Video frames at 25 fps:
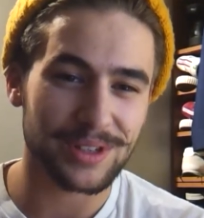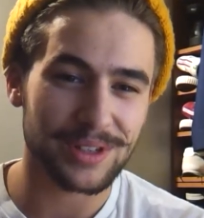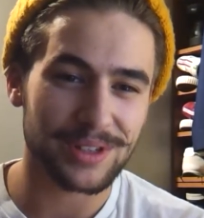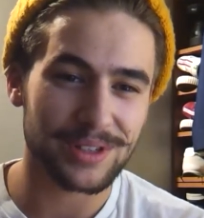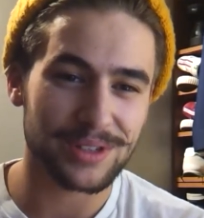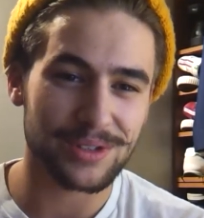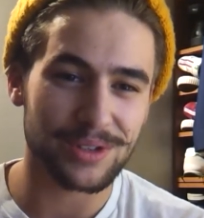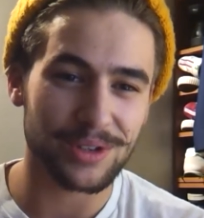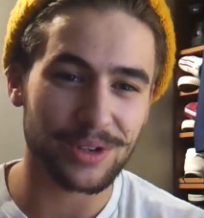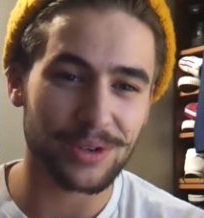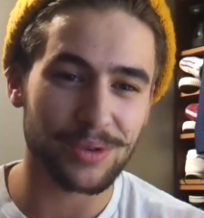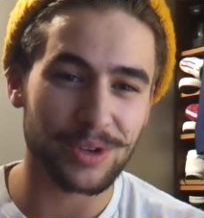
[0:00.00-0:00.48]

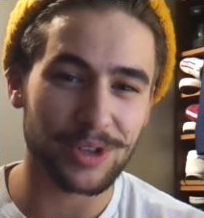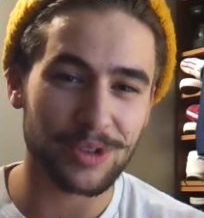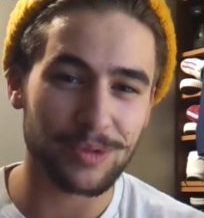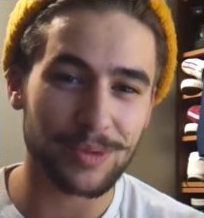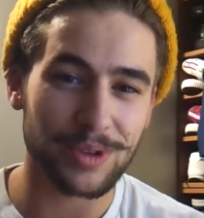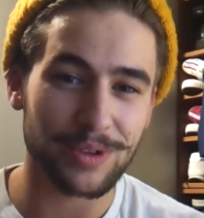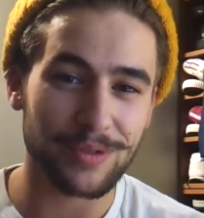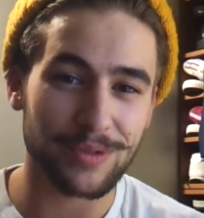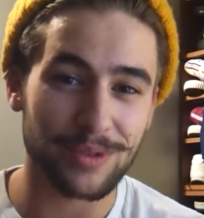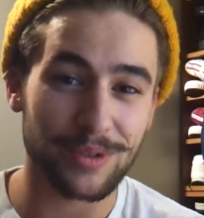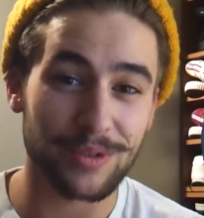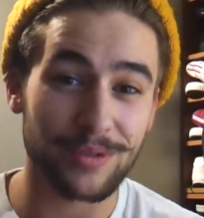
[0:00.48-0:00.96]
stuck with me
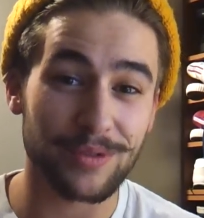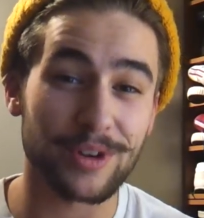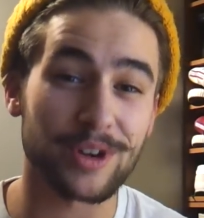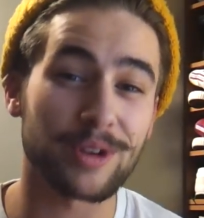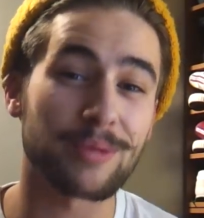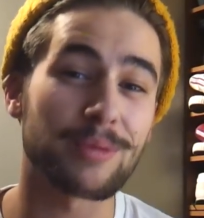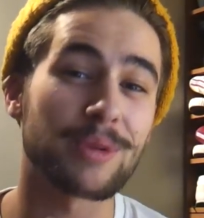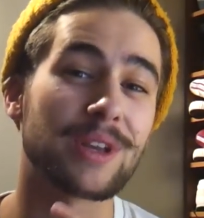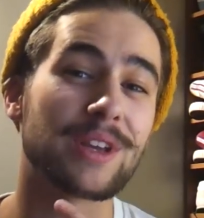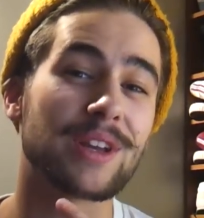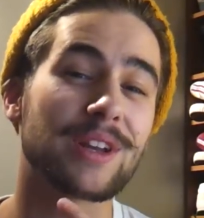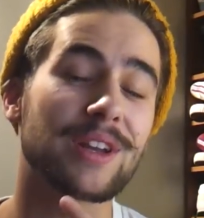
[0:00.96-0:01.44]
from the very
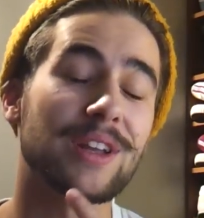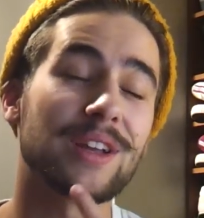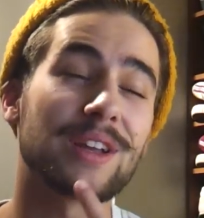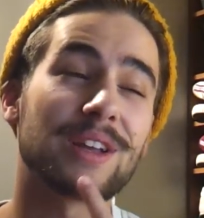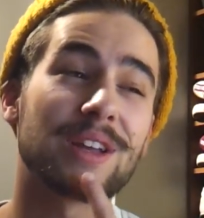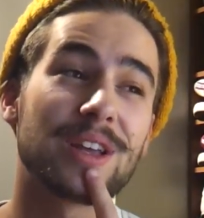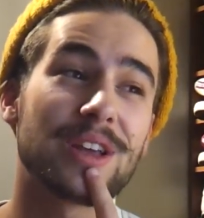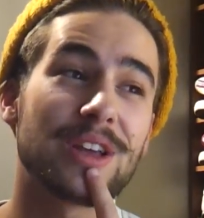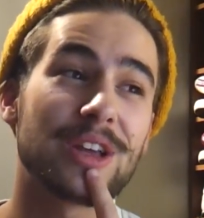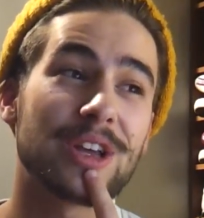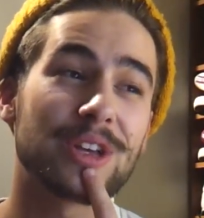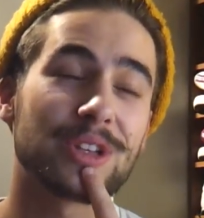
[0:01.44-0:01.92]
beginning,
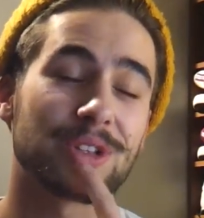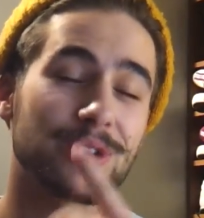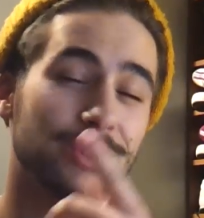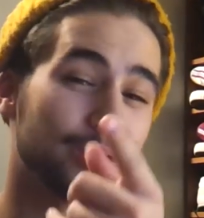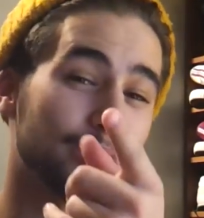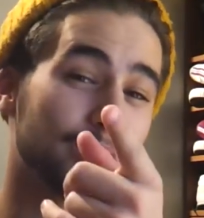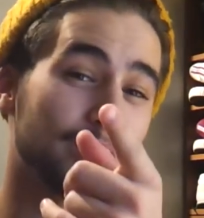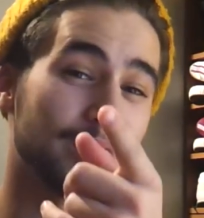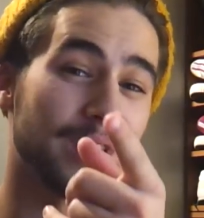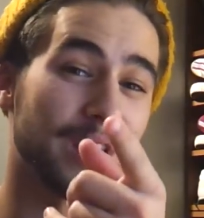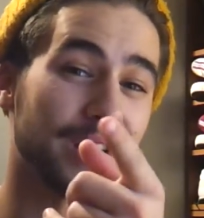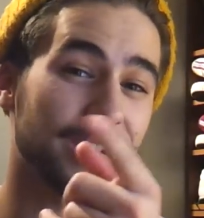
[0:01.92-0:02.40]
so you
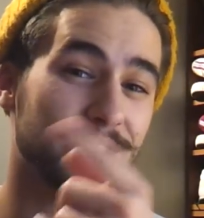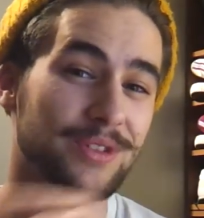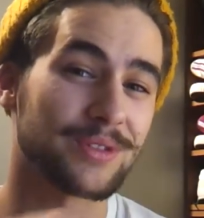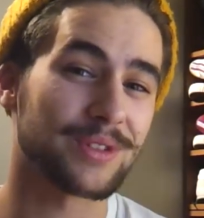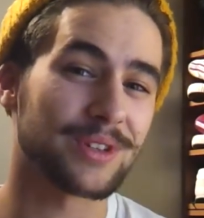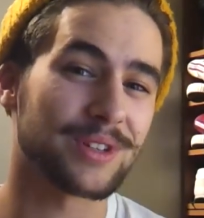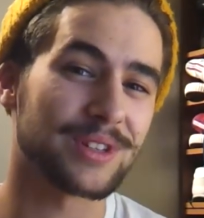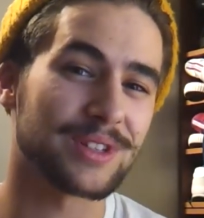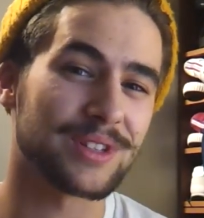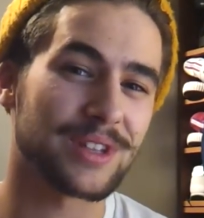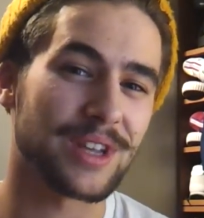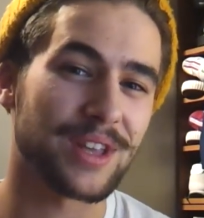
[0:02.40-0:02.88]
can
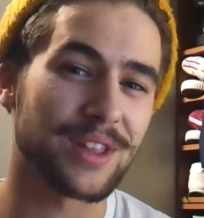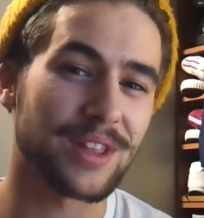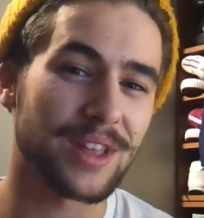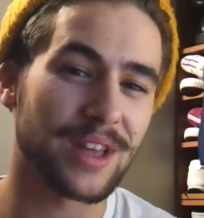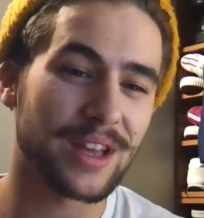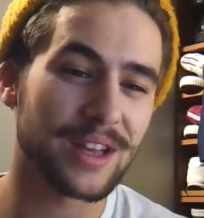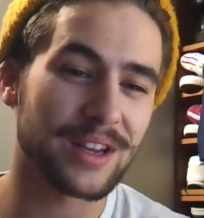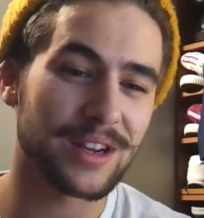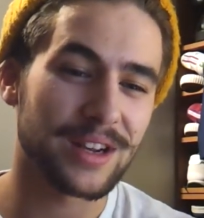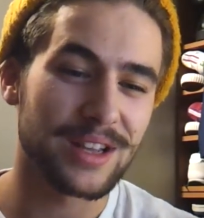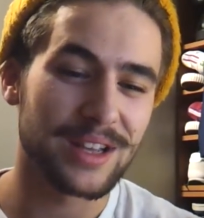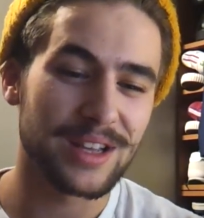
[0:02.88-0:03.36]
actually say
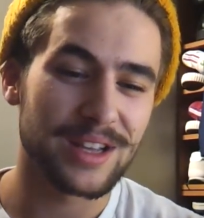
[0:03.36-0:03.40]
that,